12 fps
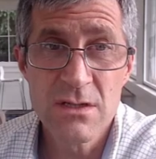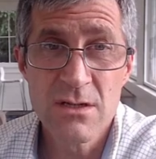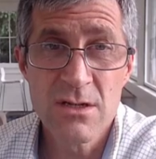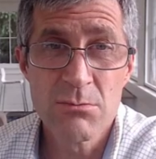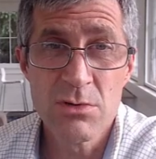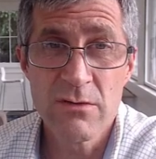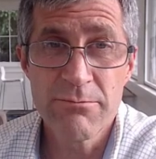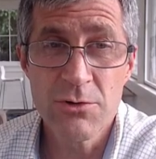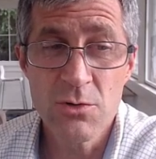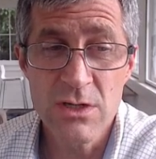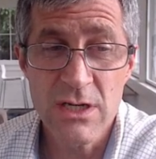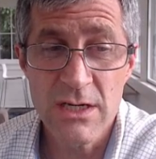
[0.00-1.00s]
the number of
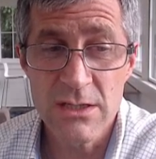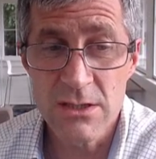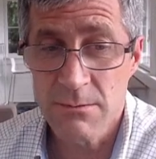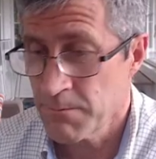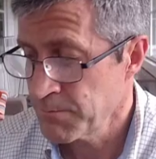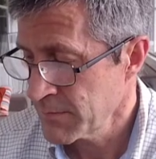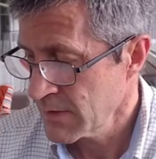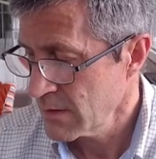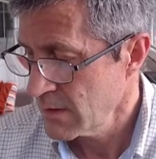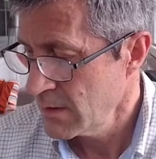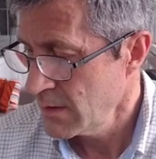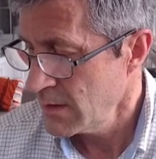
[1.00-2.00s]
protons.
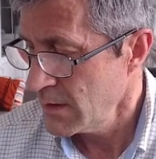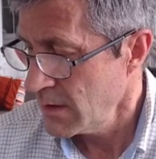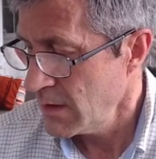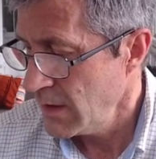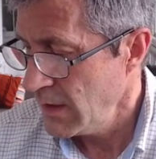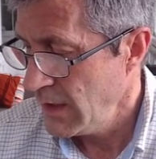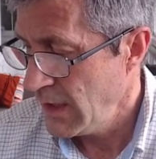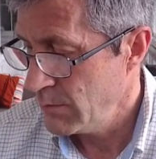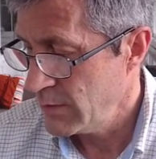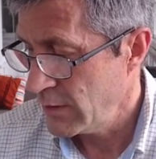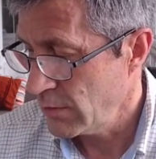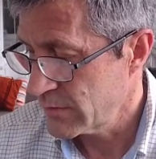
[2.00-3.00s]
And
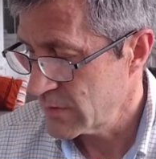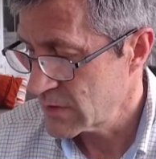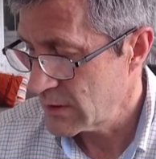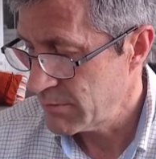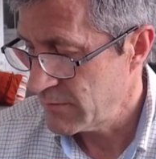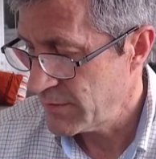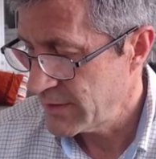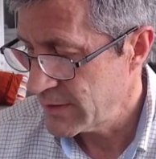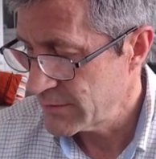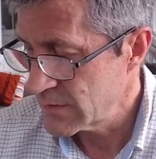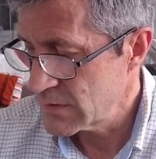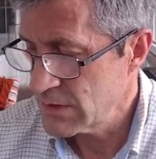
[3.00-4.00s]
when I look this up, I'll find
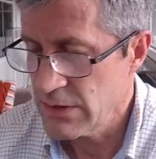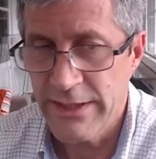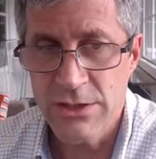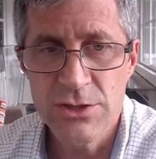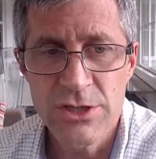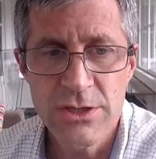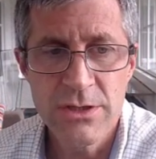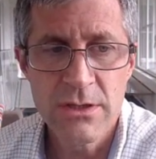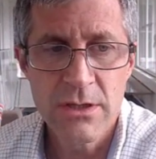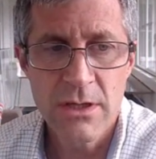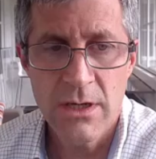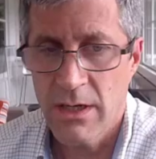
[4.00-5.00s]
out this is nitrogen,
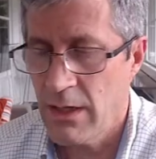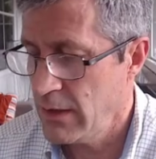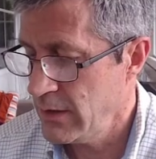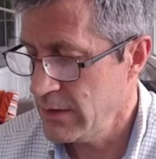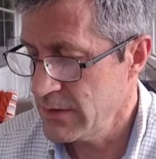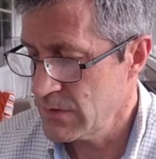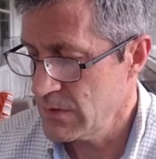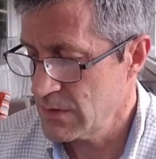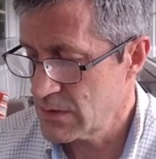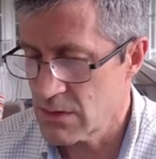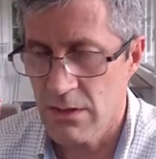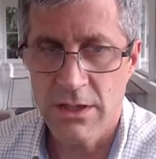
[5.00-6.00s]
and this
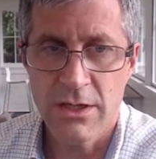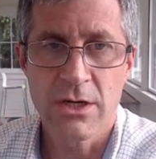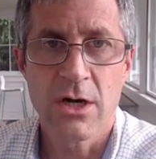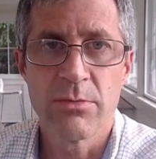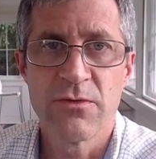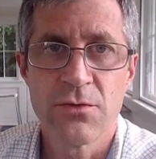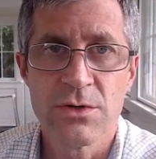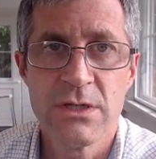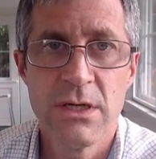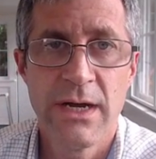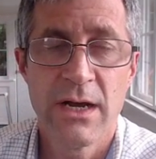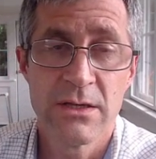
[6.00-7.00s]
is
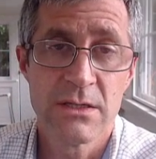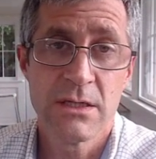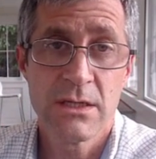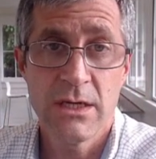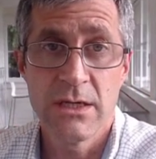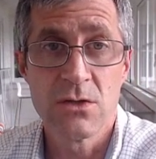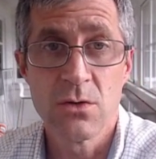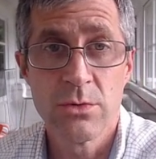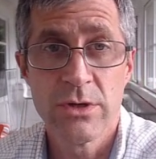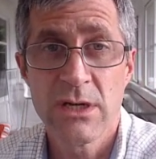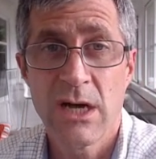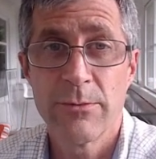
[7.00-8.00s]
carbon-14, how this decays. A
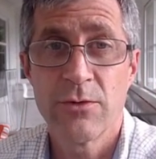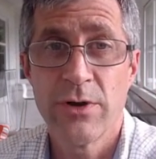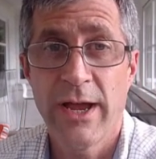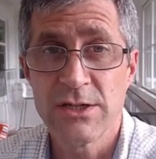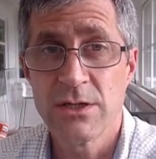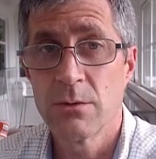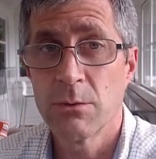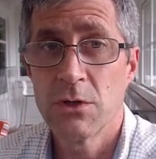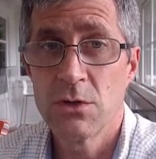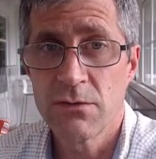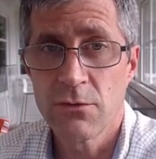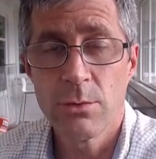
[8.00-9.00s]
really common reaction that we
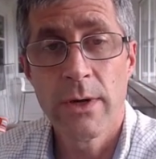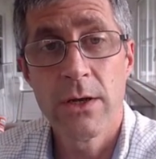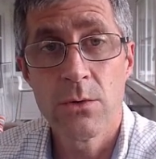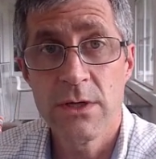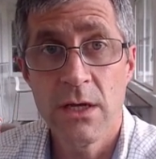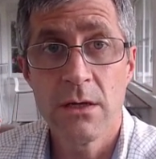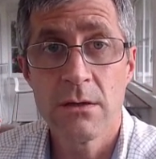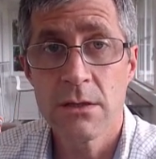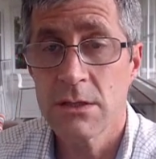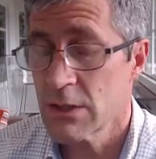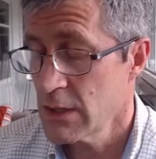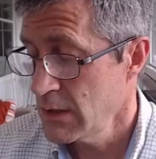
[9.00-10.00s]
use for radio dating
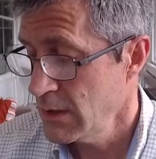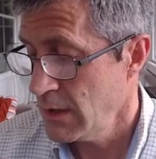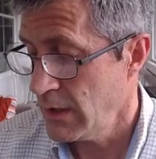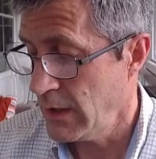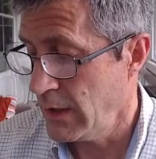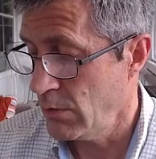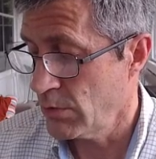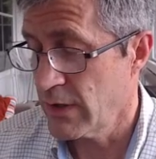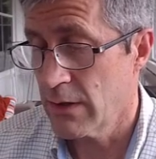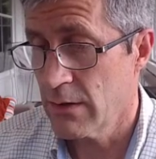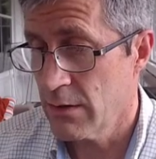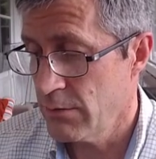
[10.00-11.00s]
things. I look at
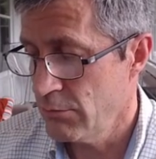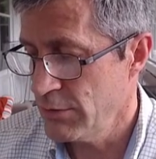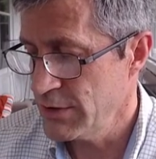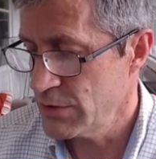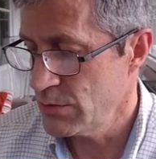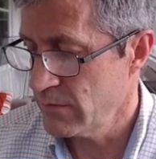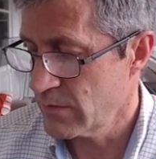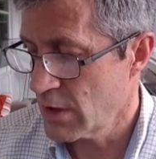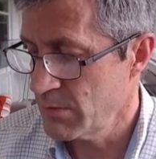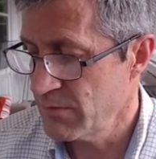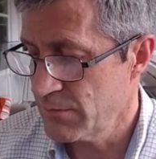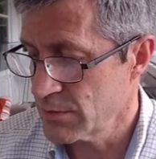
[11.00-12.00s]
the ratio of
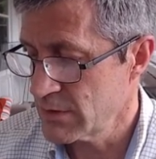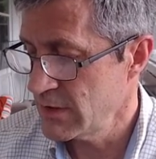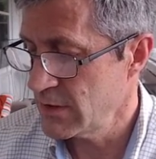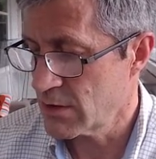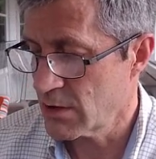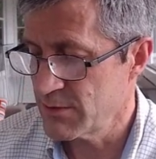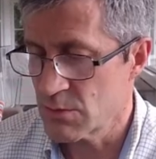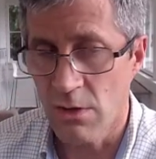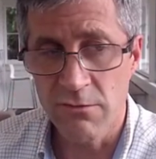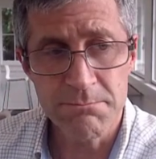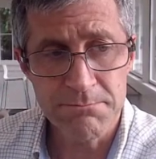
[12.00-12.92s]
carbon-14 and carbon-12.